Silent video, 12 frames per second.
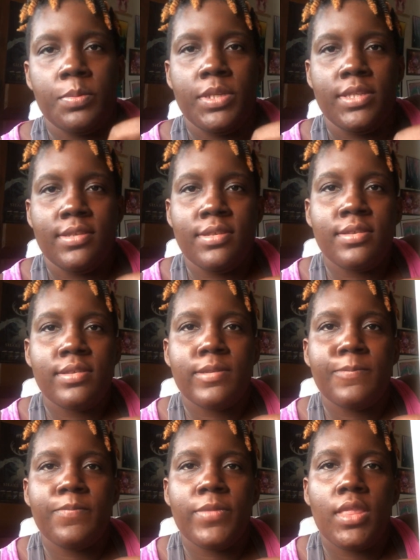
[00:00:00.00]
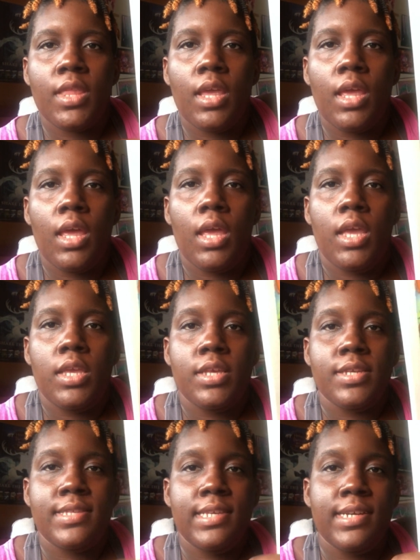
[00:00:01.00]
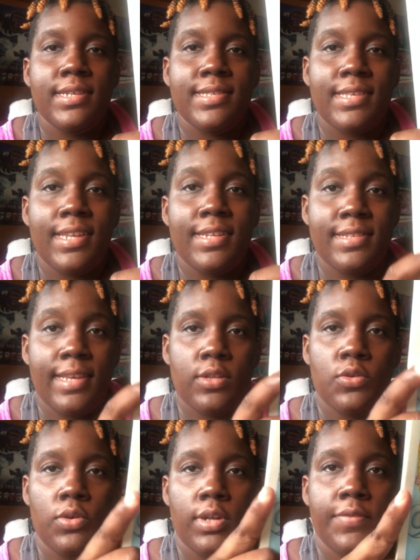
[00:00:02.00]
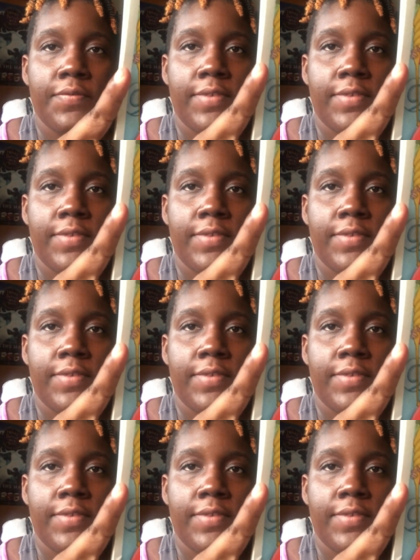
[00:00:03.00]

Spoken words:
pieces. You see her skin is like totally